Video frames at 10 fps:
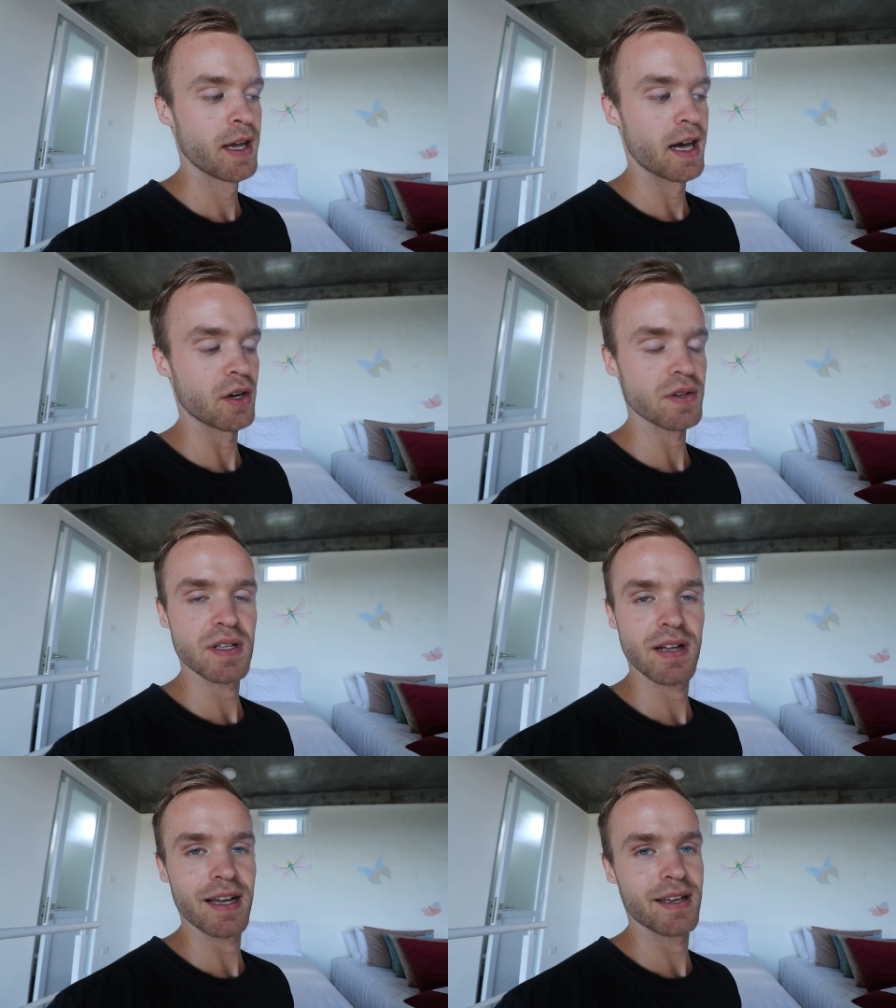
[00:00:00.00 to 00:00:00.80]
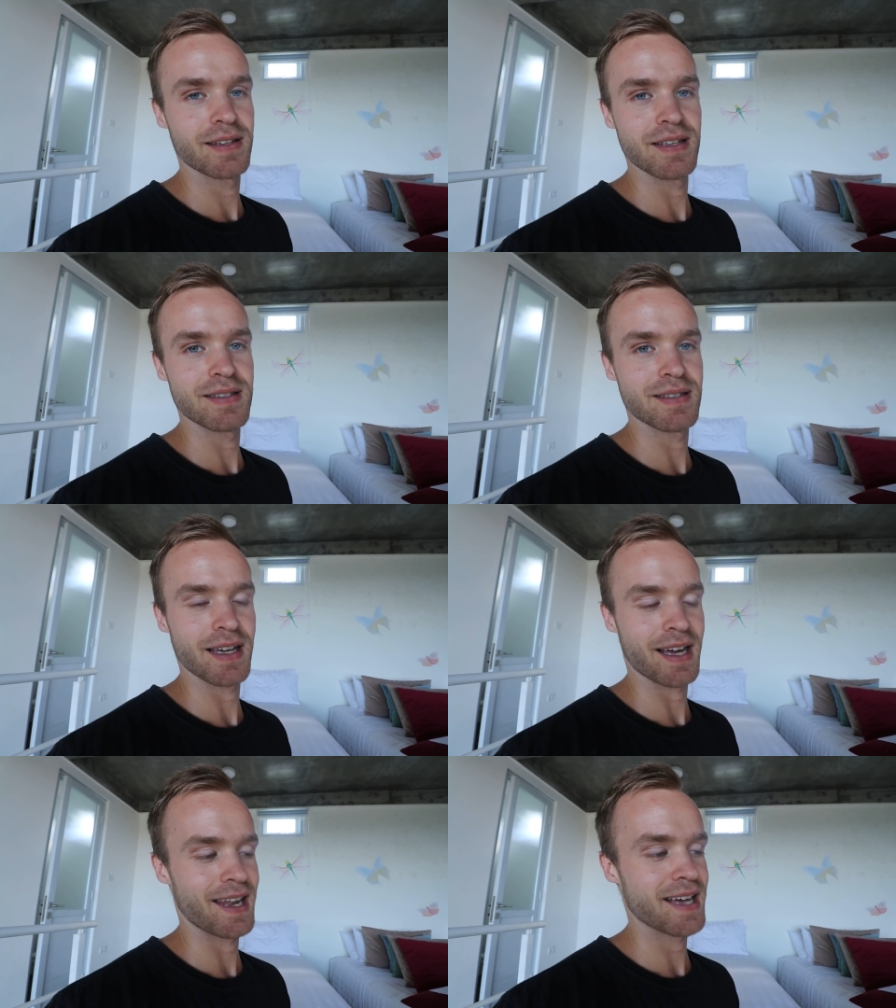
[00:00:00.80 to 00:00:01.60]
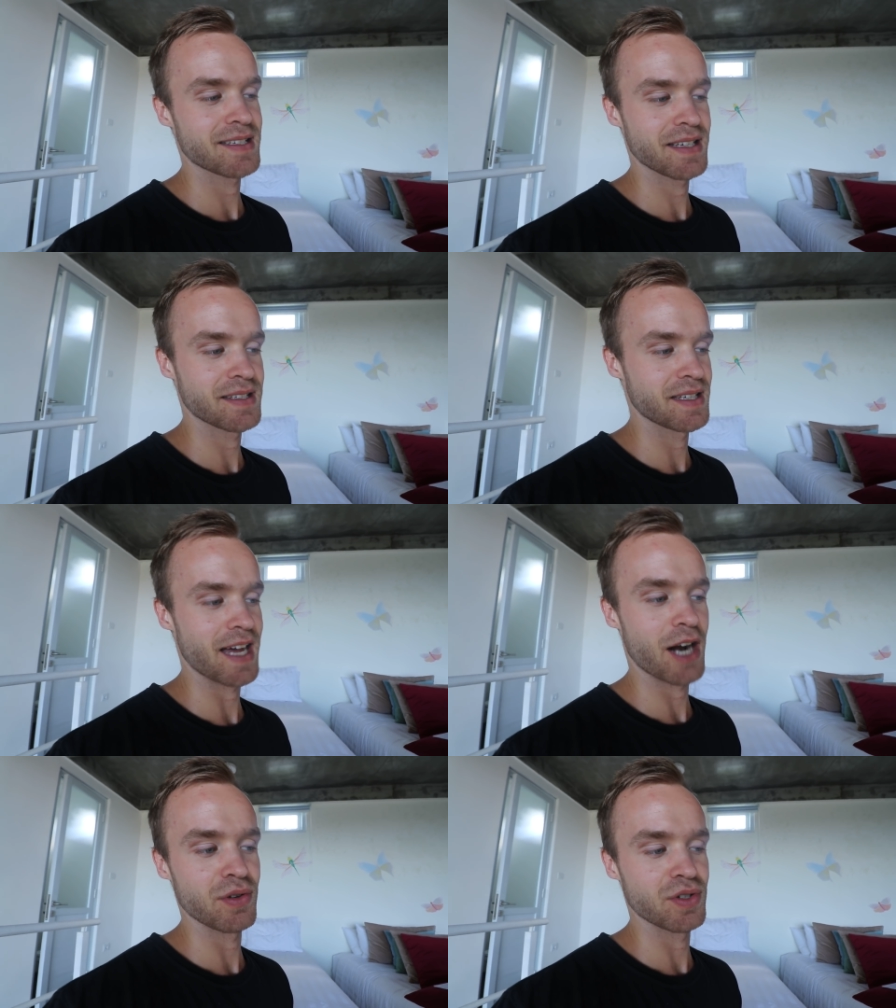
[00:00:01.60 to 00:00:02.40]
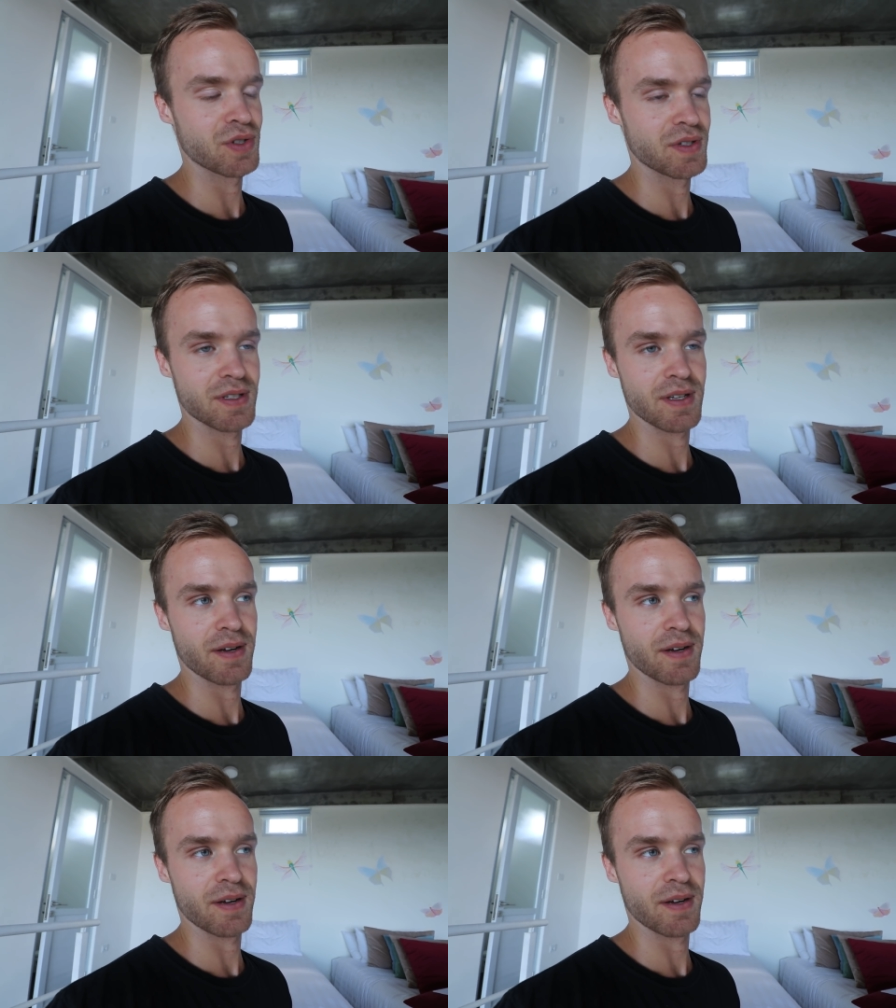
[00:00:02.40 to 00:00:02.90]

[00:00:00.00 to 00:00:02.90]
And also like this, a classic scenario is just,